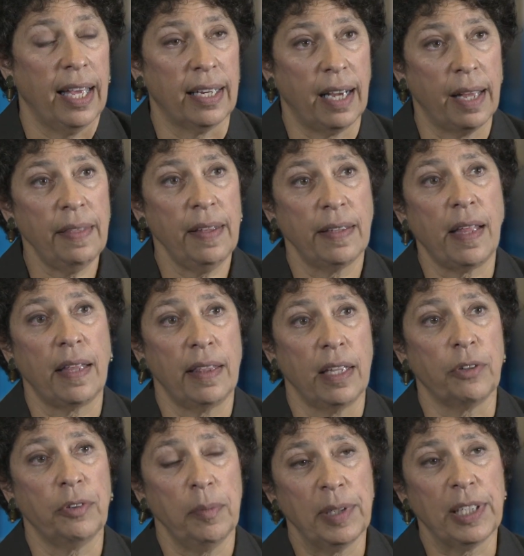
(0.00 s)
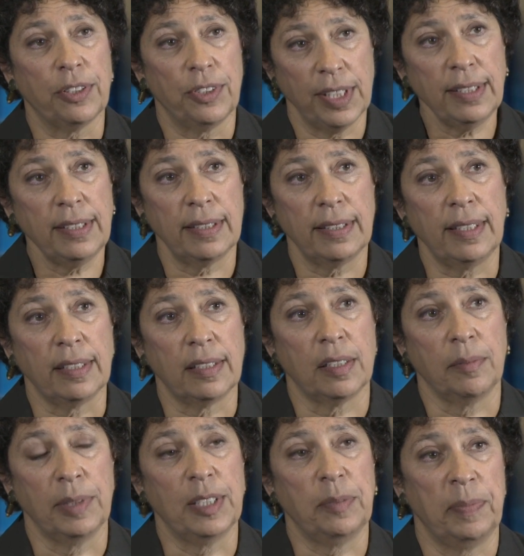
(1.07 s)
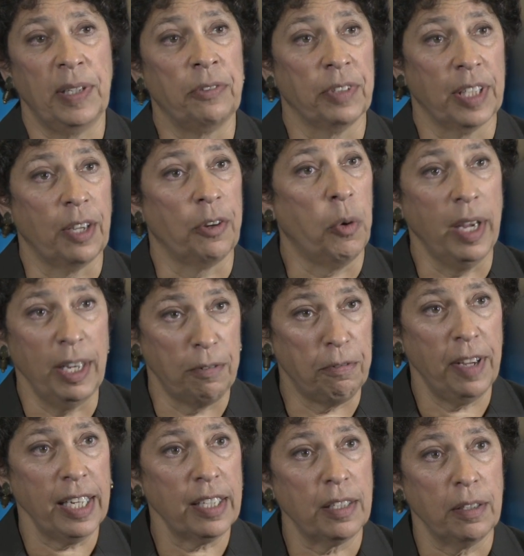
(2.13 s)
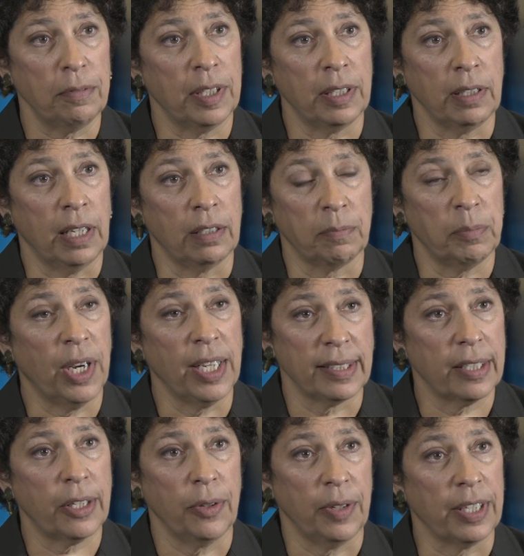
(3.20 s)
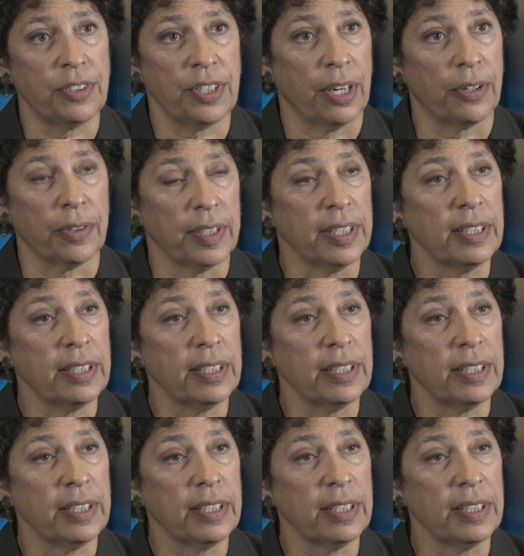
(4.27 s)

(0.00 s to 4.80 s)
And I think that the criminal justice system has been really quite effective in, in prosecuting well,